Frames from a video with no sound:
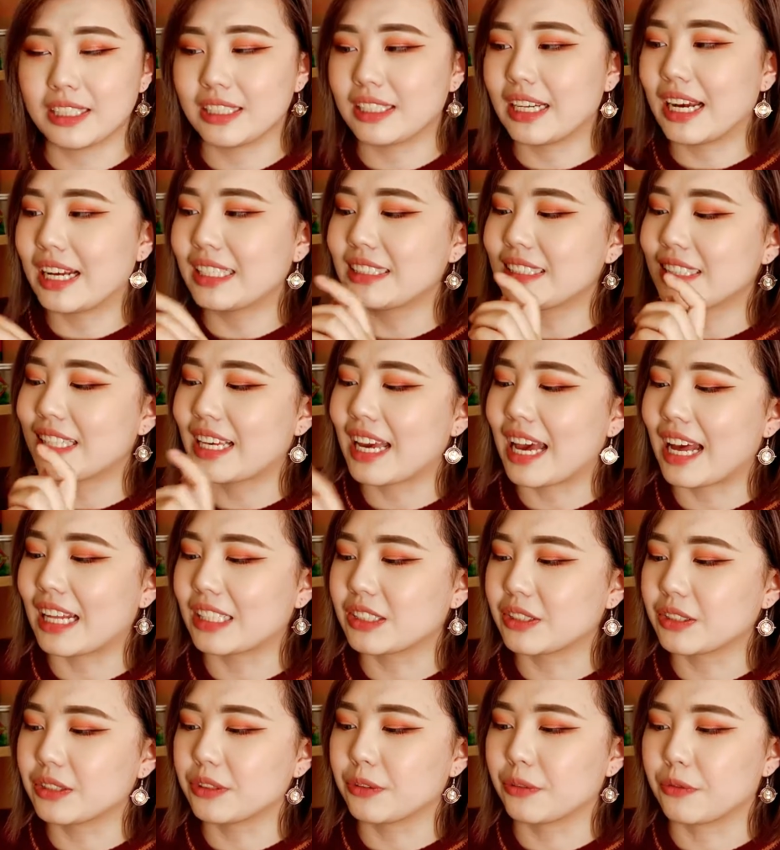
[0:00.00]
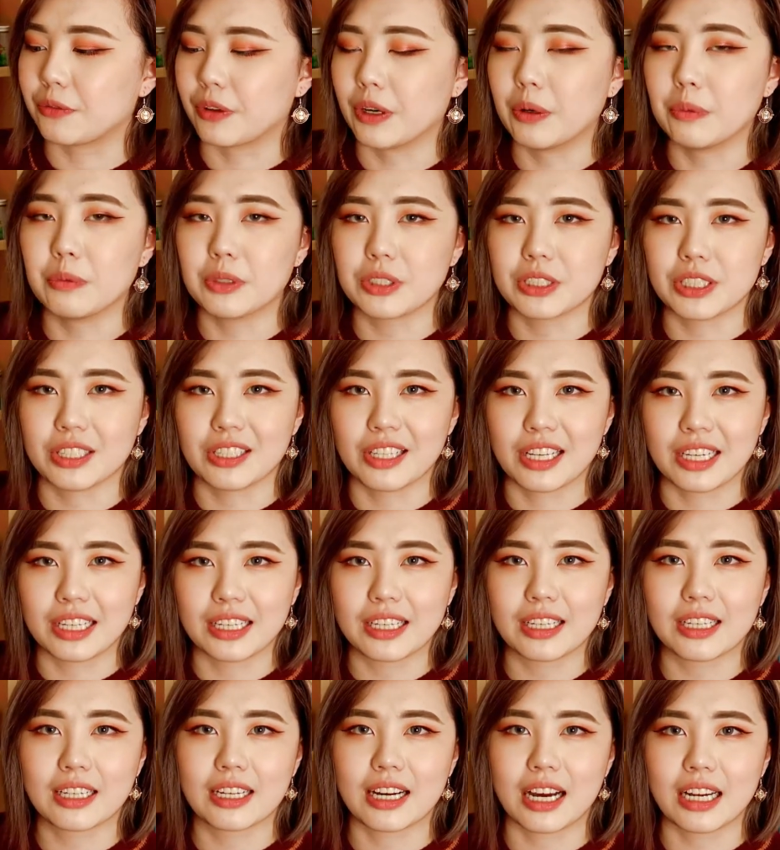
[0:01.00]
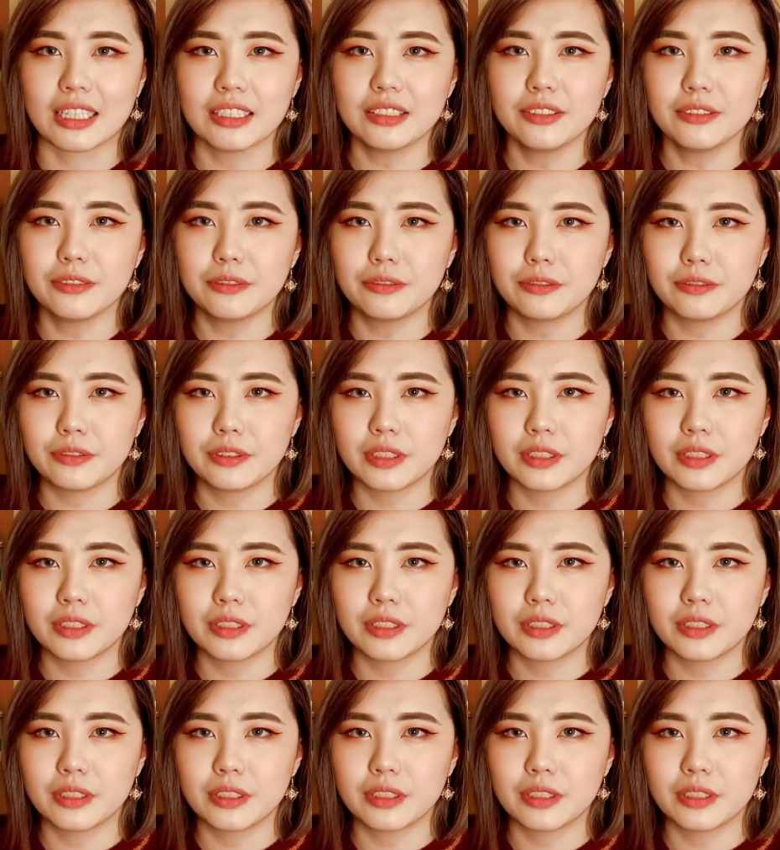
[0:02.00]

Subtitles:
It has cats on the front which are like kind of